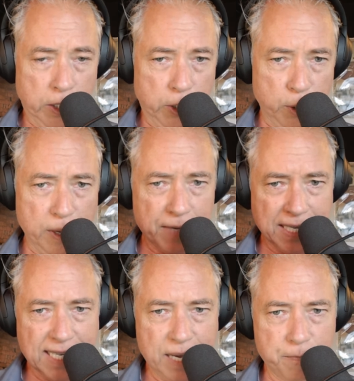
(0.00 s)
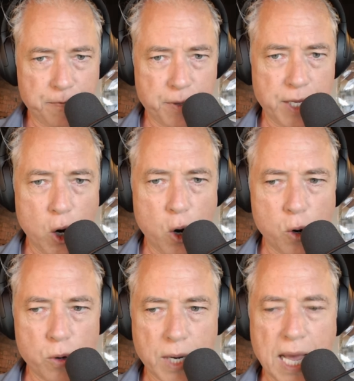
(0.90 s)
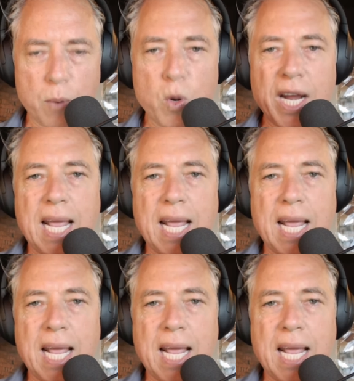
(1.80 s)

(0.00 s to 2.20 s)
You have contempt for the old. At what